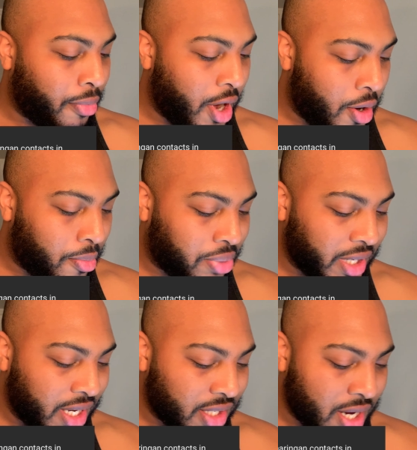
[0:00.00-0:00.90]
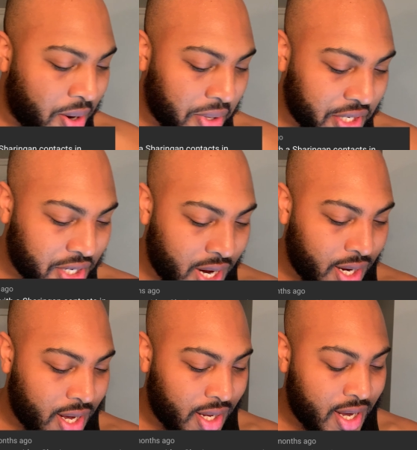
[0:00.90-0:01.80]
Bro, please go with the
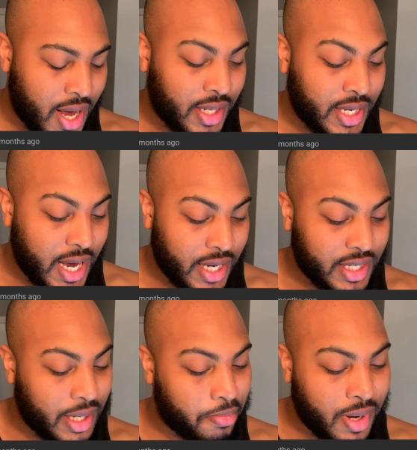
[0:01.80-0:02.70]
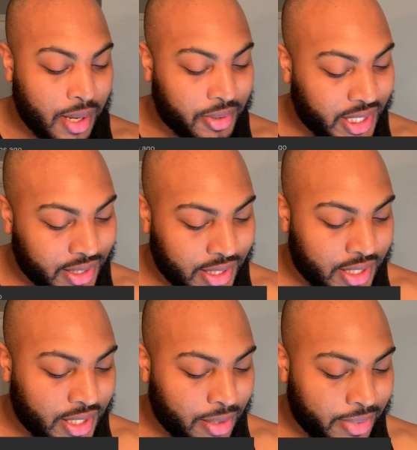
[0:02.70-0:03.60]
Sharingan contacts in public to
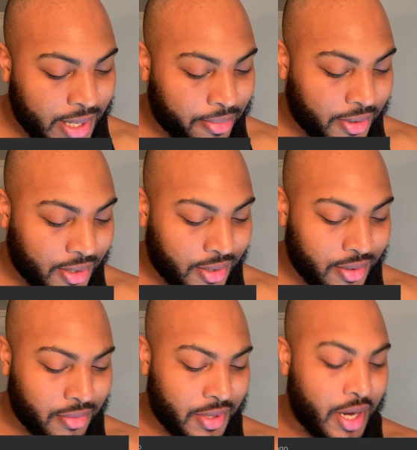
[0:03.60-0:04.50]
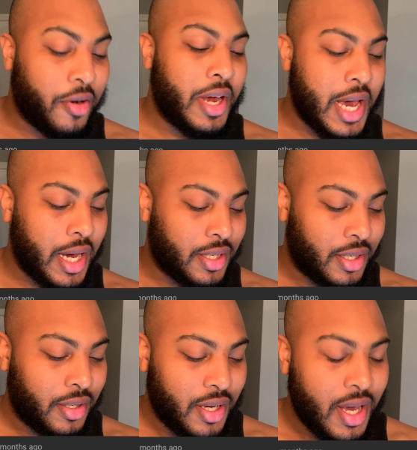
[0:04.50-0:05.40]
see people, their
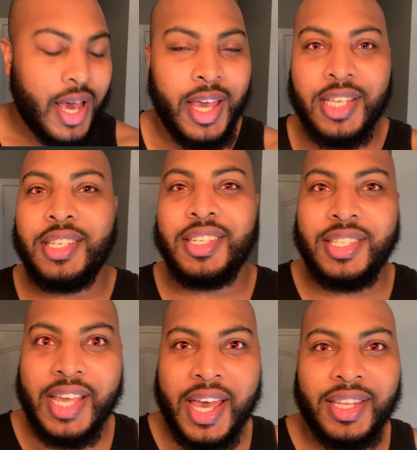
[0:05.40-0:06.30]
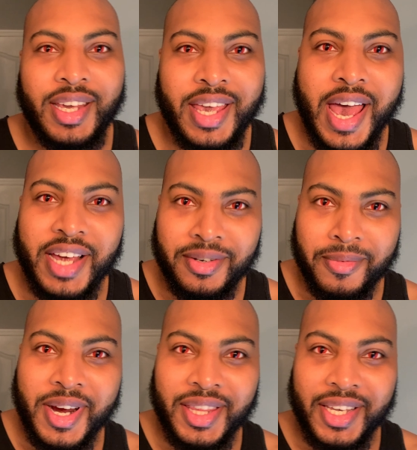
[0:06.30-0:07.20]
reaction. I guess he's just saying like, yeah, I should
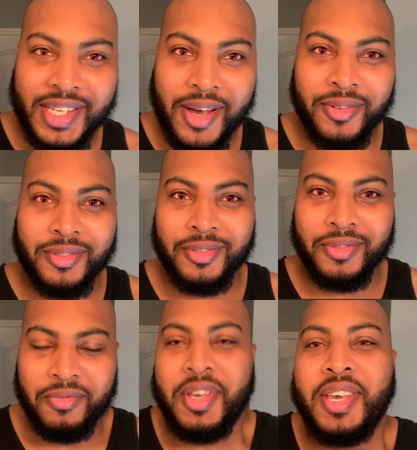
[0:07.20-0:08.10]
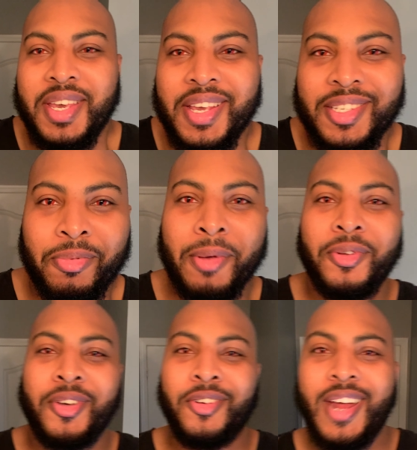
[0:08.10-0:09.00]
wear these out and so
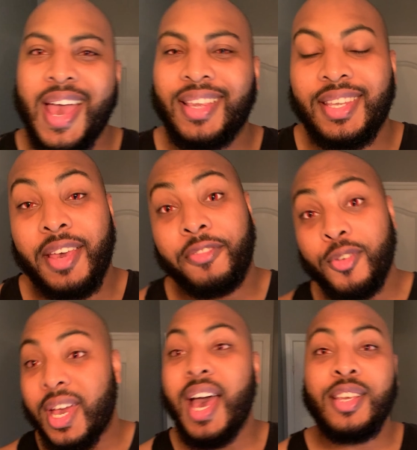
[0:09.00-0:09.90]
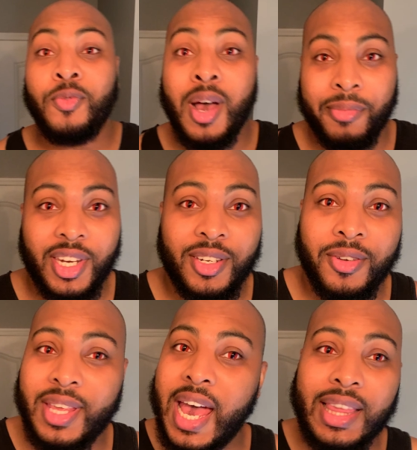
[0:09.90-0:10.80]
people can react. If you guys want me to
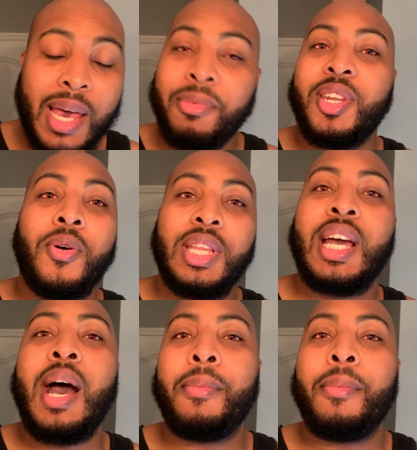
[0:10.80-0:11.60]
do that, let me know in the